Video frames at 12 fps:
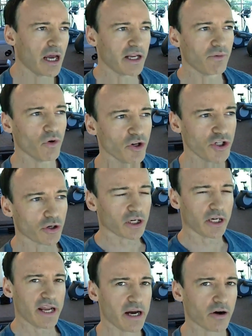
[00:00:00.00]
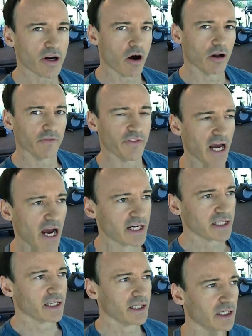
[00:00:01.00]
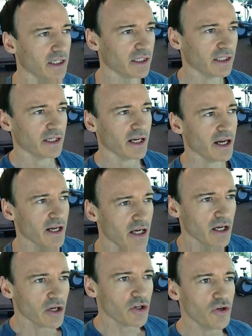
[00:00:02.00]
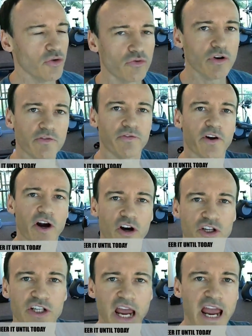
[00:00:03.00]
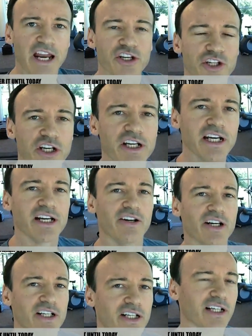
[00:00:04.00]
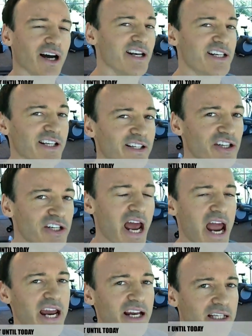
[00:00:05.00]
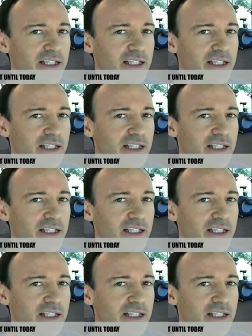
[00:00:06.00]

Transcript: And then once you're clear on all of that, you reverse engineer it until today.